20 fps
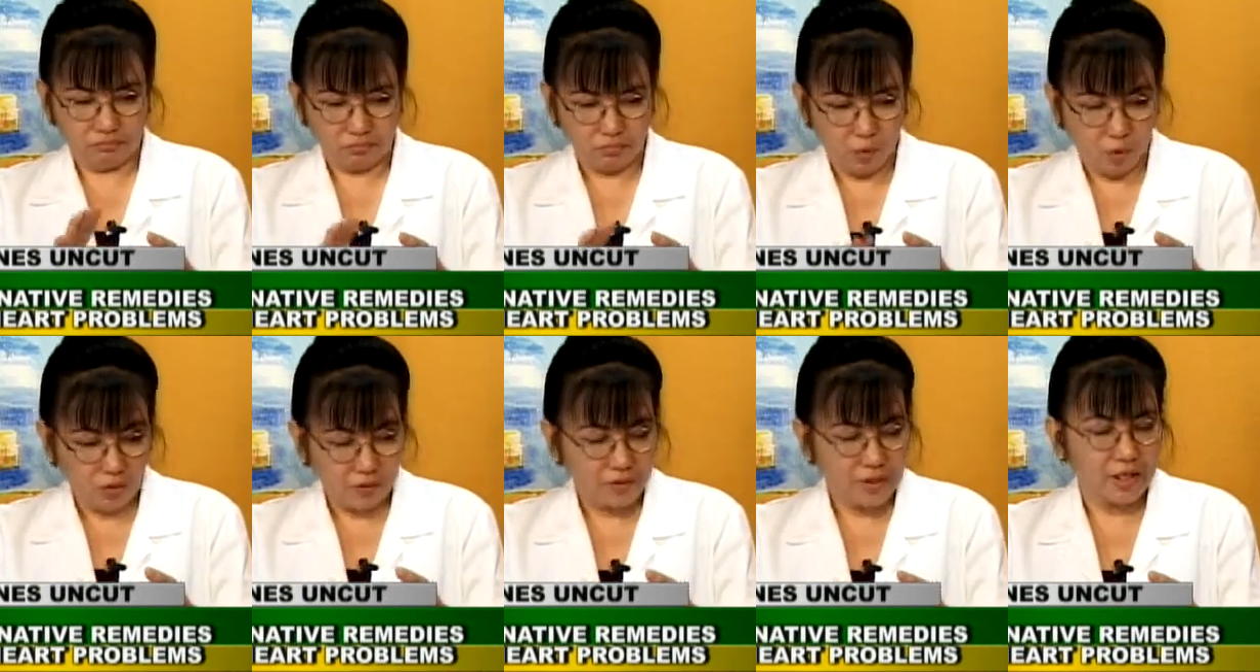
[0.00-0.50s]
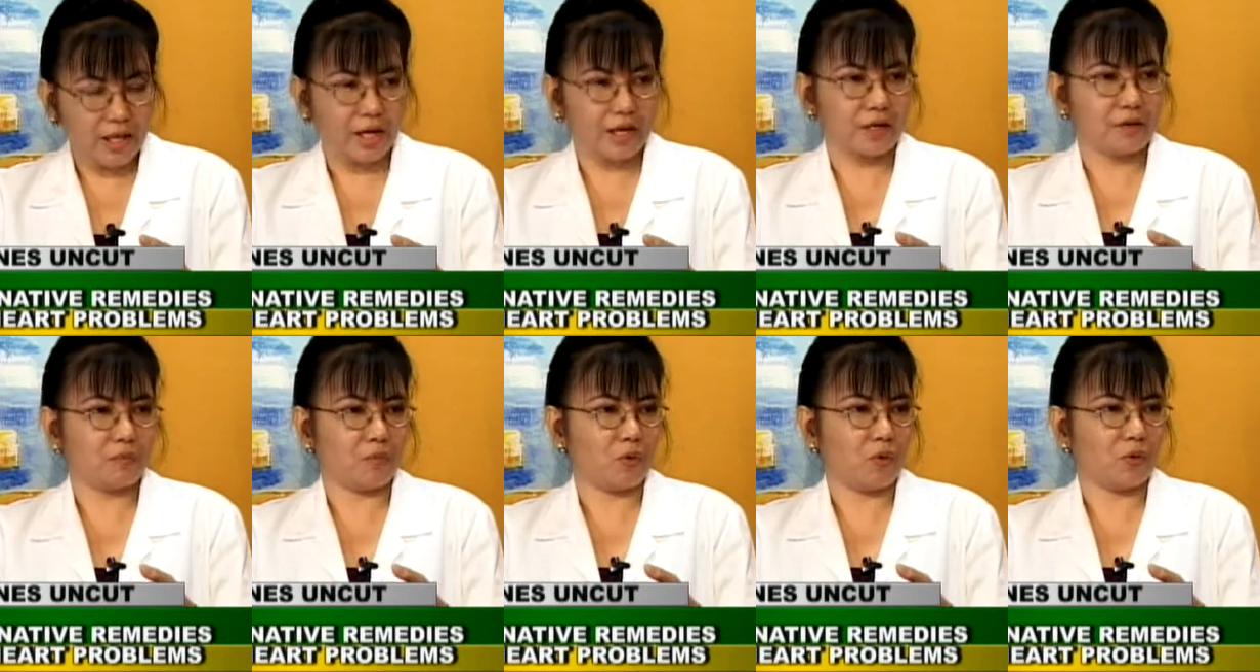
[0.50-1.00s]
more
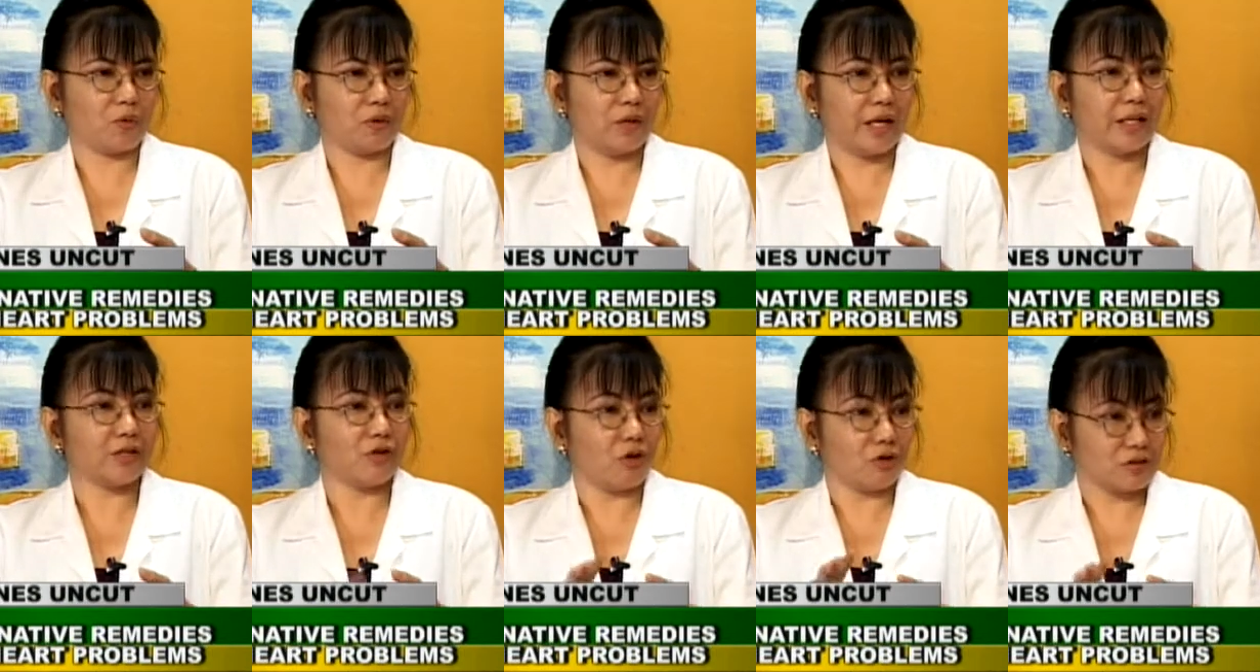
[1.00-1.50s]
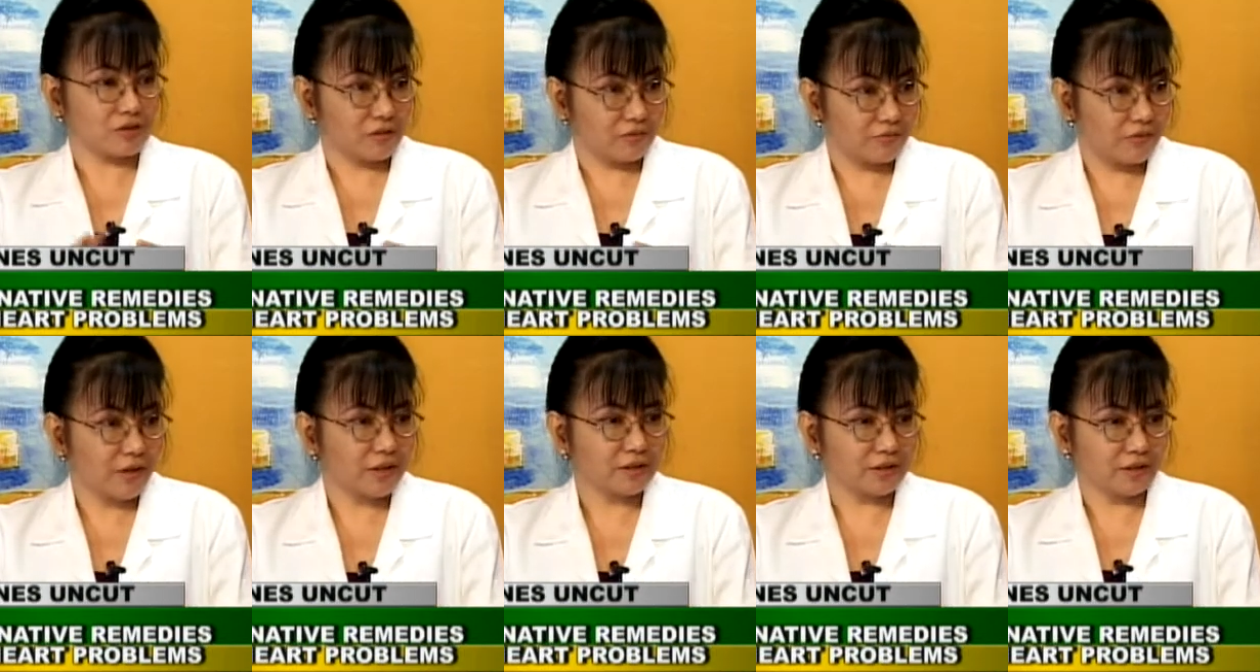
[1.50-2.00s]
reliable, and cost
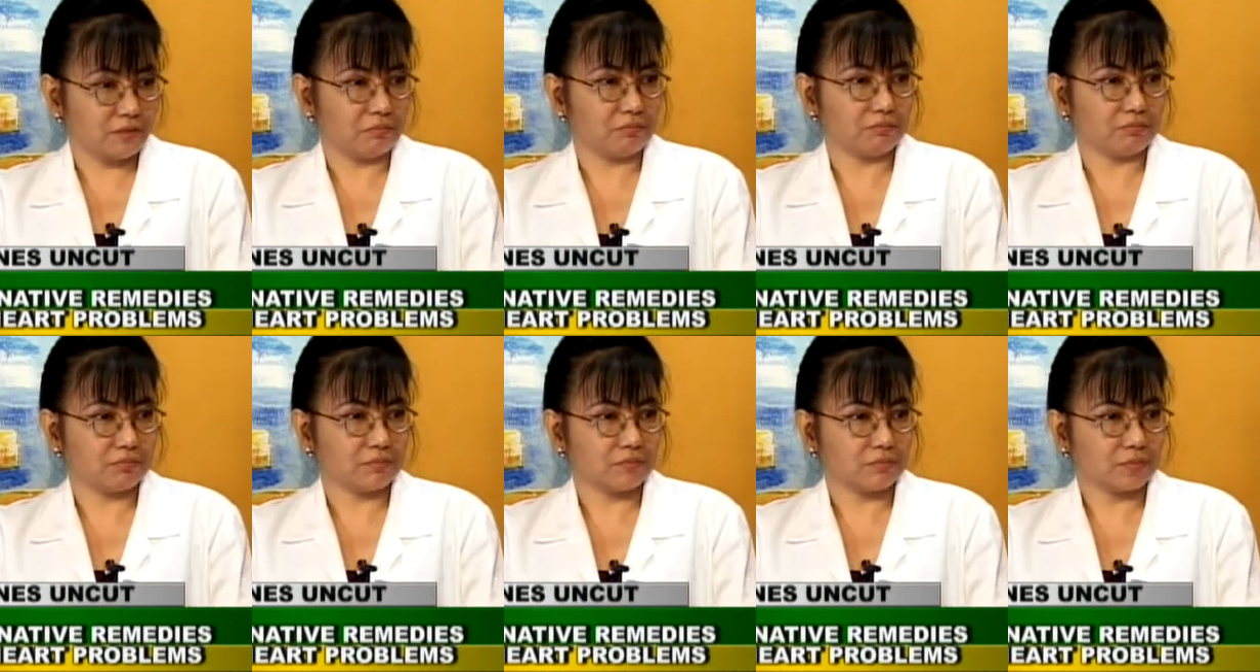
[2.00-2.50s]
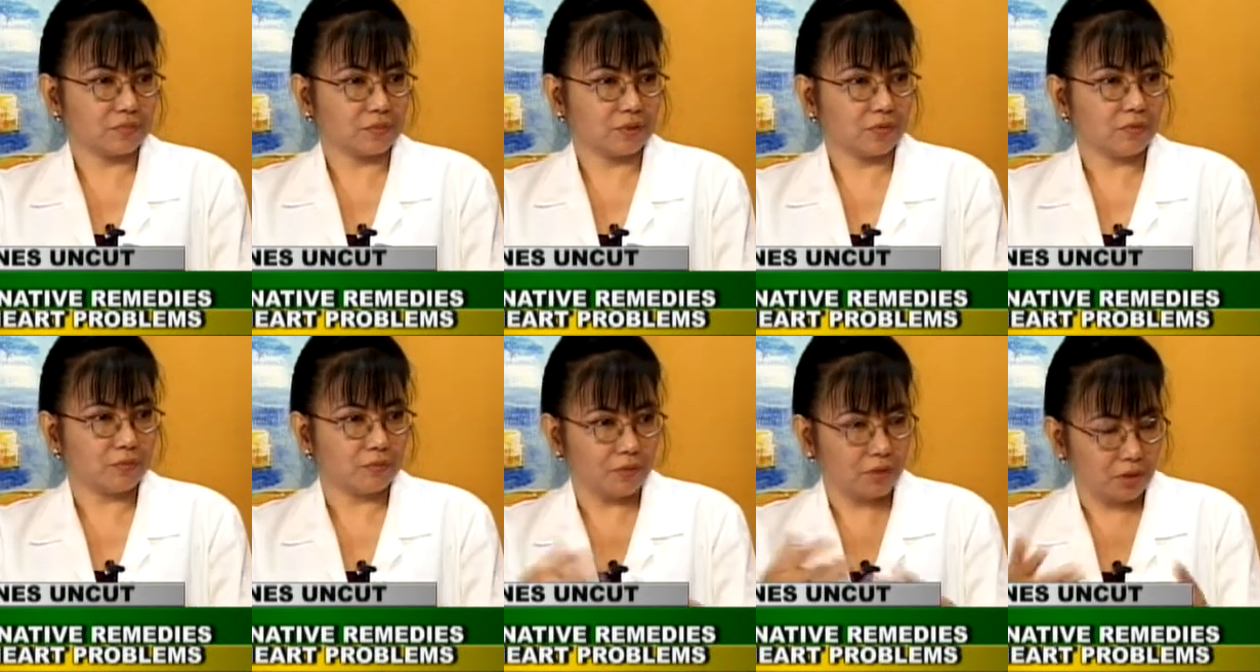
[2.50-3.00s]
effective
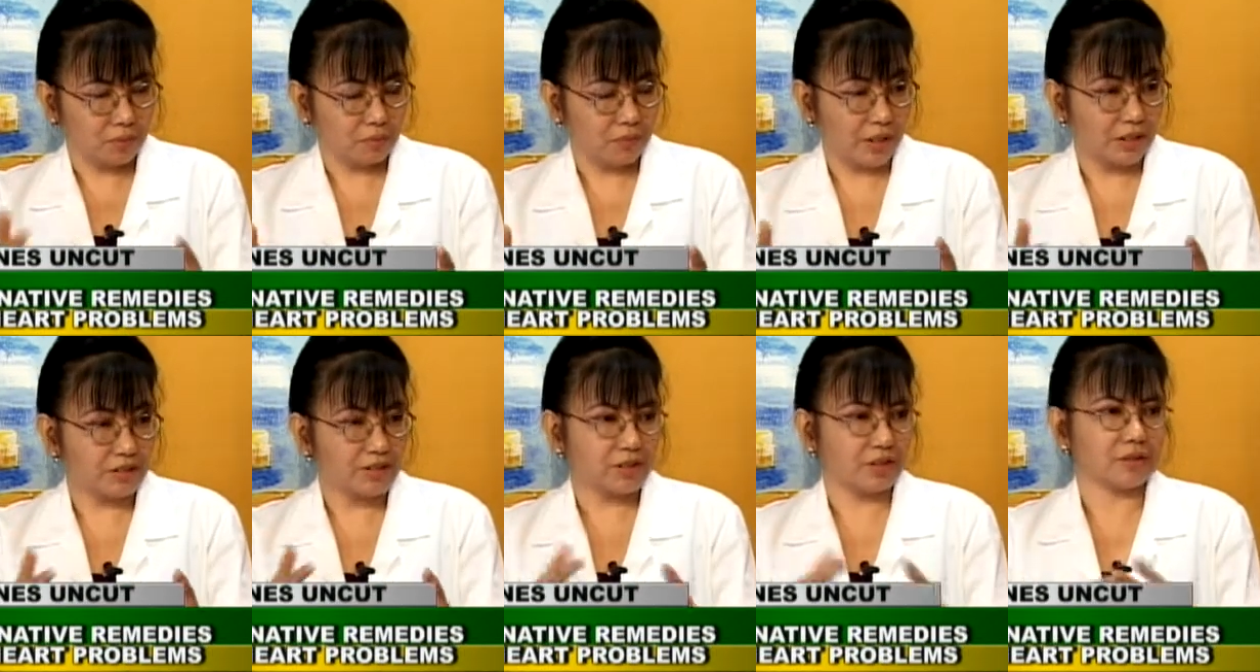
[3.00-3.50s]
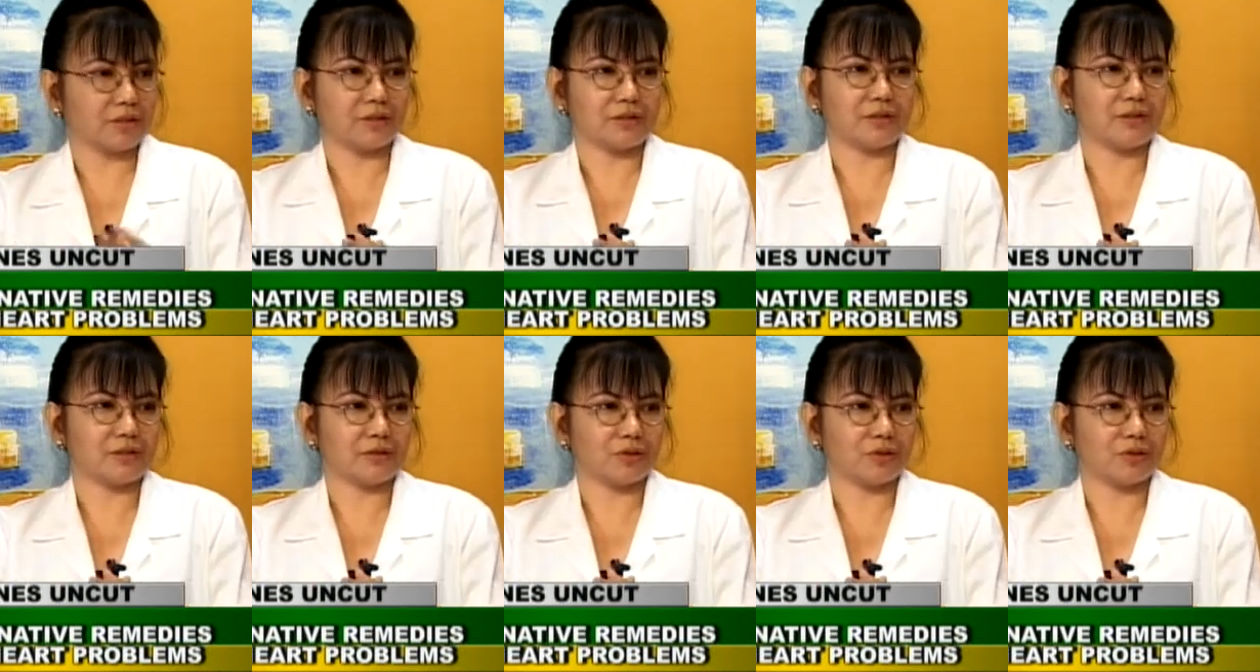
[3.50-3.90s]
no, for the patients.